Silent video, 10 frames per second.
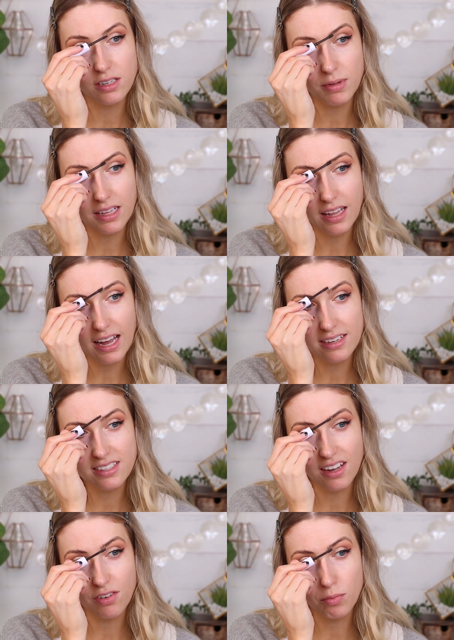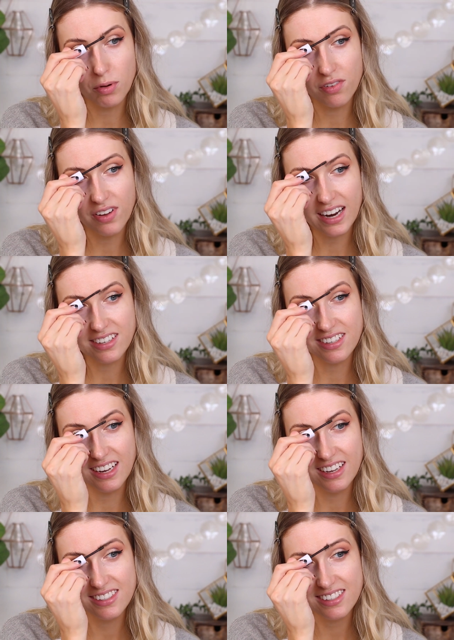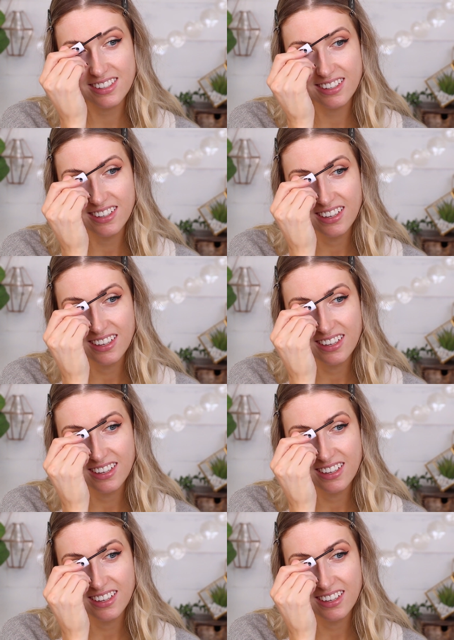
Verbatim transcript: to be less of a perfectionist.